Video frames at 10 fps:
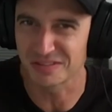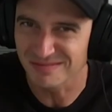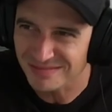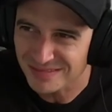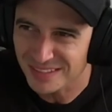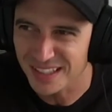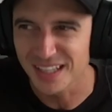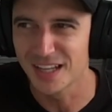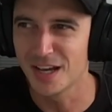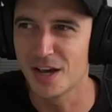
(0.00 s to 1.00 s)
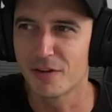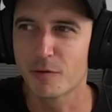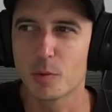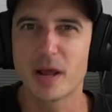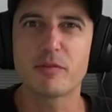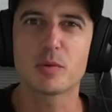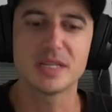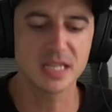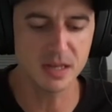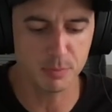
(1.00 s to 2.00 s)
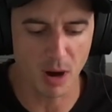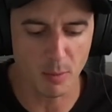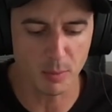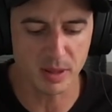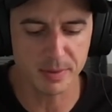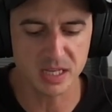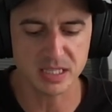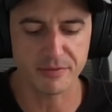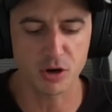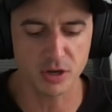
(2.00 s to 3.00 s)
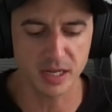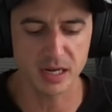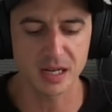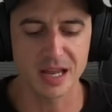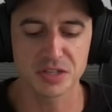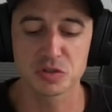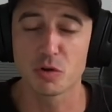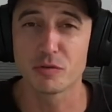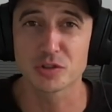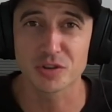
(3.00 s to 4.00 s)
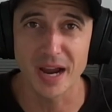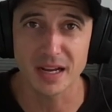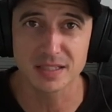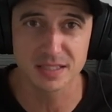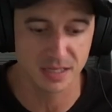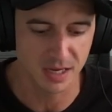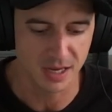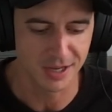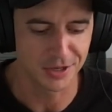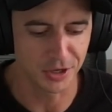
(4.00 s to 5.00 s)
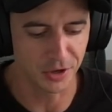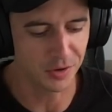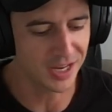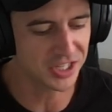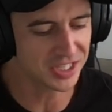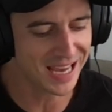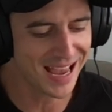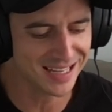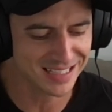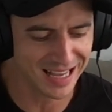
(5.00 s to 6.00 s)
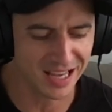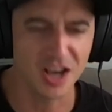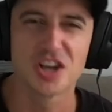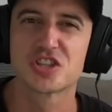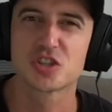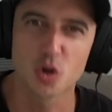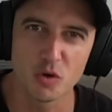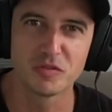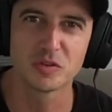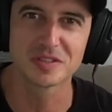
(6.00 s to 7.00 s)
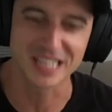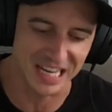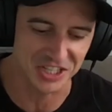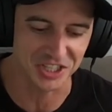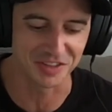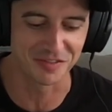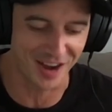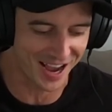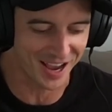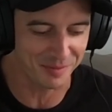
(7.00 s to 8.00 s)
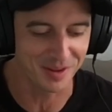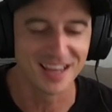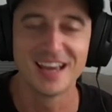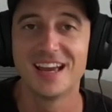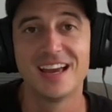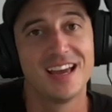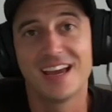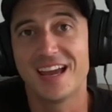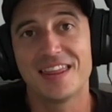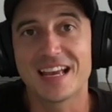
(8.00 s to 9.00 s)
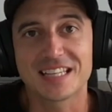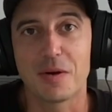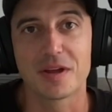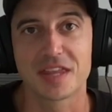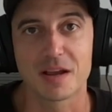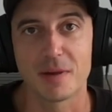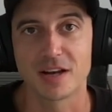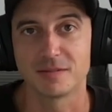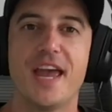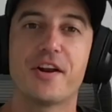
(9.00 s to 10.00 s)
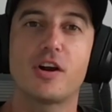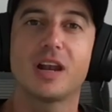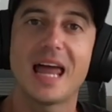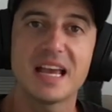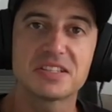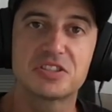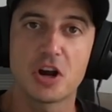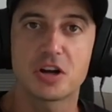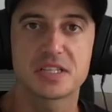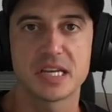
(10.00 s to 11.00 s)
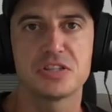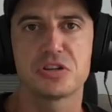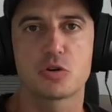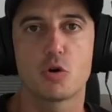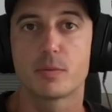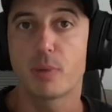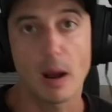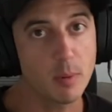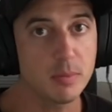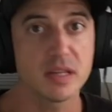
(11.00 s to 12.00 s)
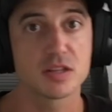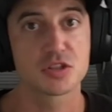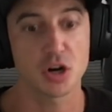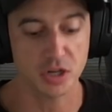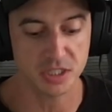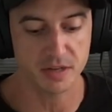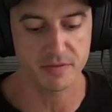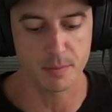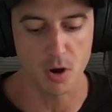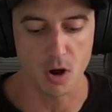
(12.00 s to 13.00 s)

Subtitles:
For whatever reason, probably because I've heard it in a lot of soulful tracks, you know, it just has like a soulful tension vibe, and that's how I think about it. And our last dark tension chord, probably the darkest of them